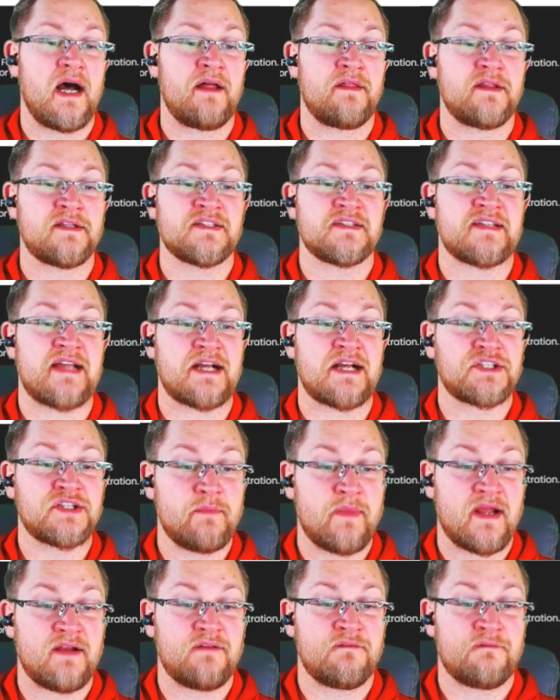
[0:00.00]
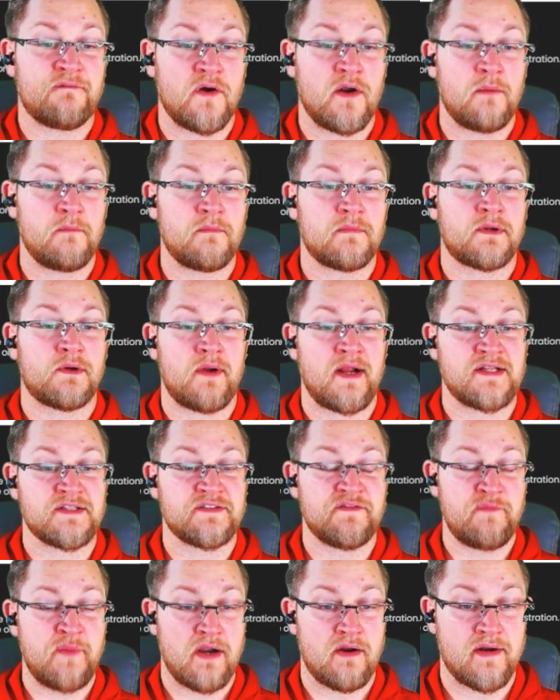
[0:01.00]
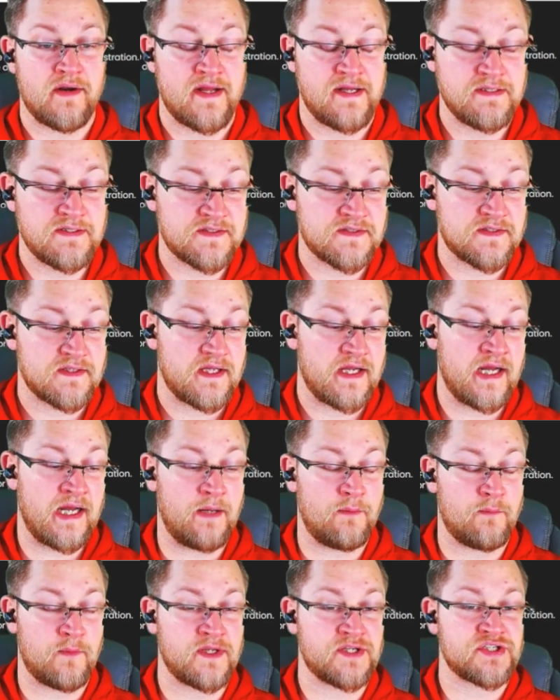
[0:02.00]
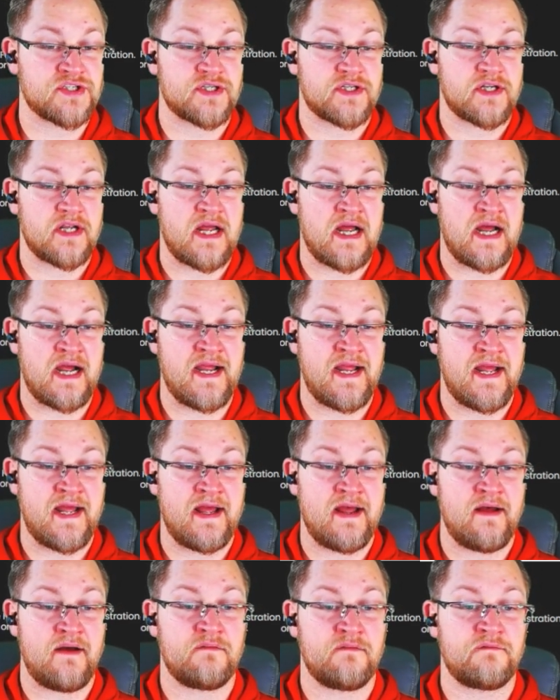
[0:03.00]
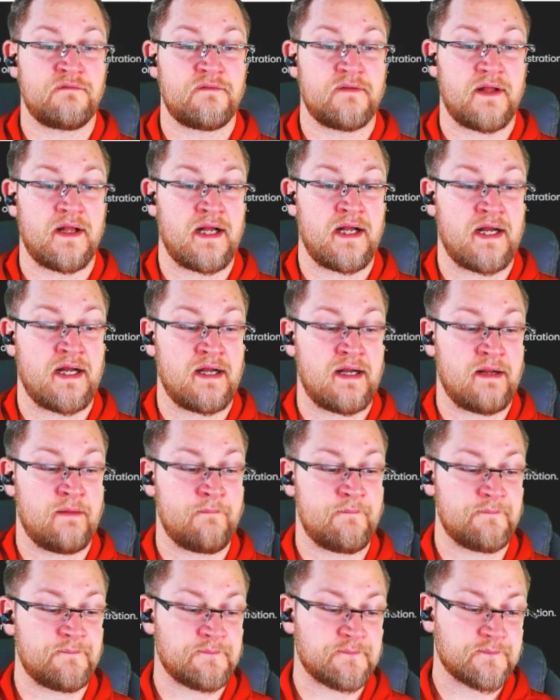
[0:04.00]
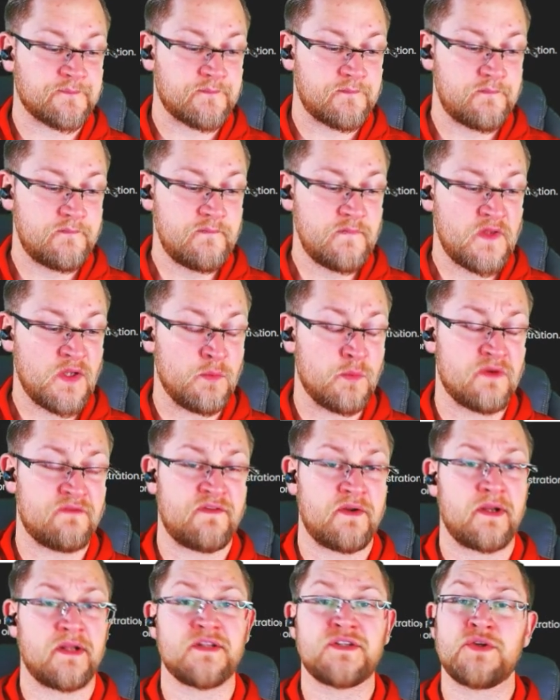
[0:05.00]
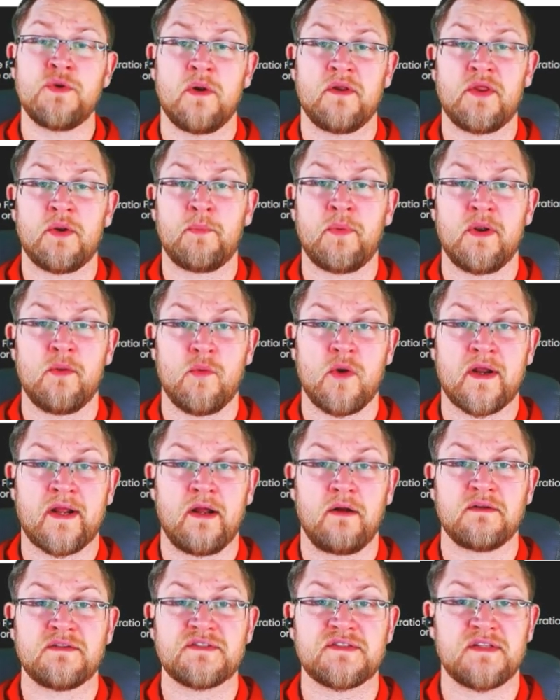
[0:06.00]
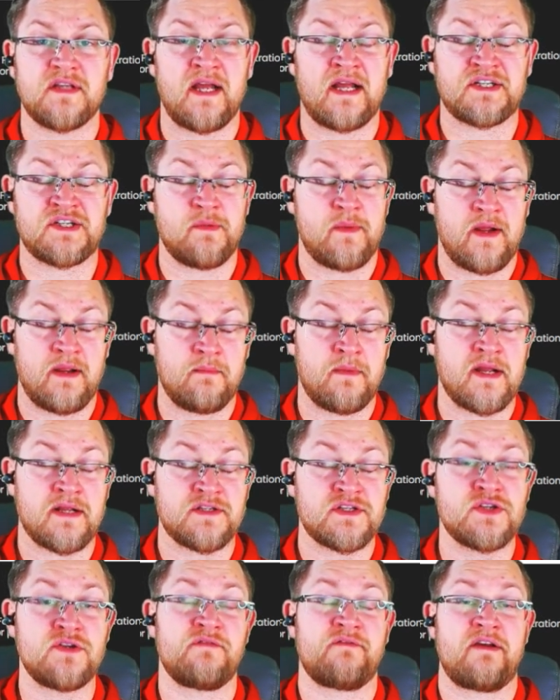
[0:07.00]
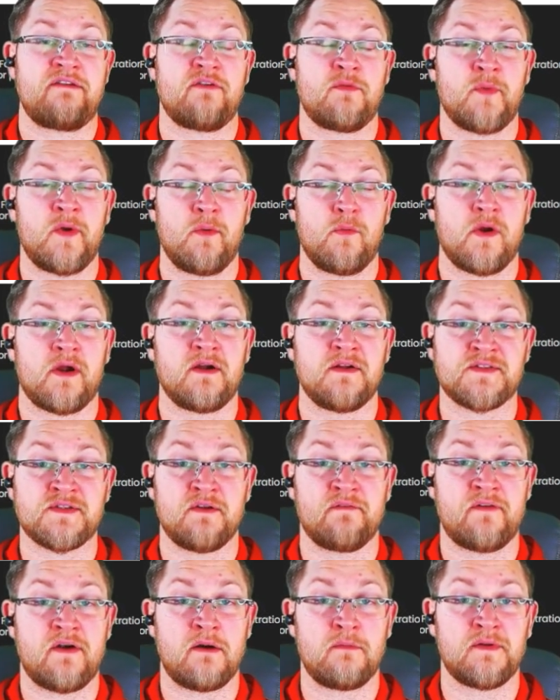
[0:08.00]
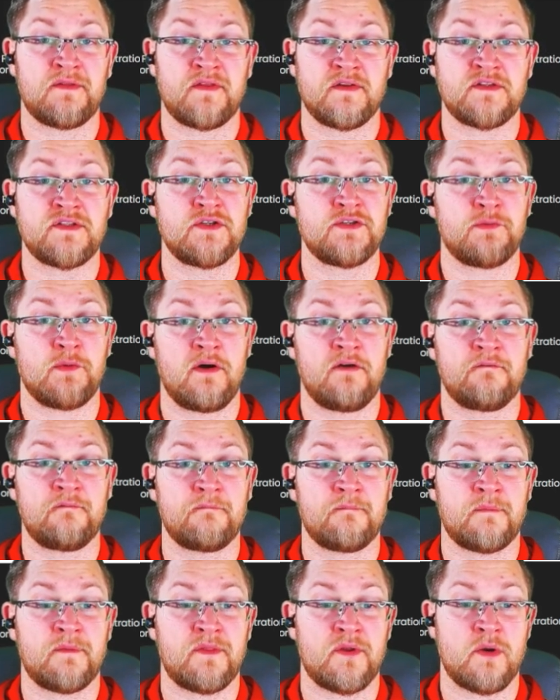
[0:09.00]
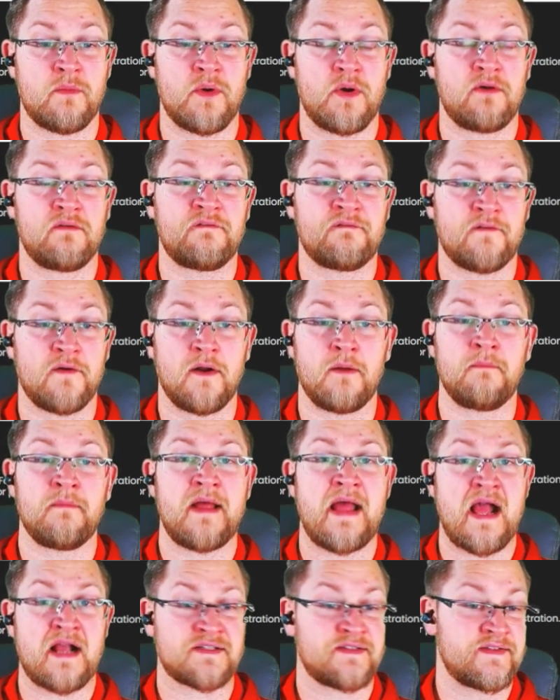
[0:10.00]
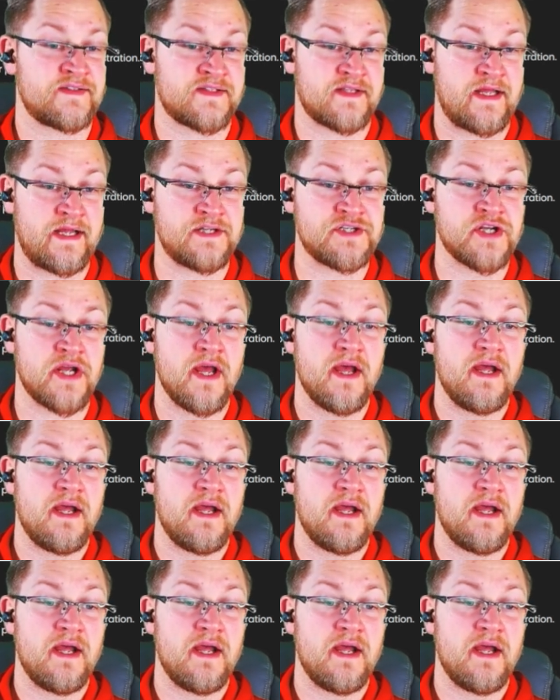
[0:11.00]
This is actually made from grains of paradise, which I have reviewed in 2 other pre-workouts. Actually, my 2 favorite pre-workouts so far with the 212 Thermo from Axe and Sledge.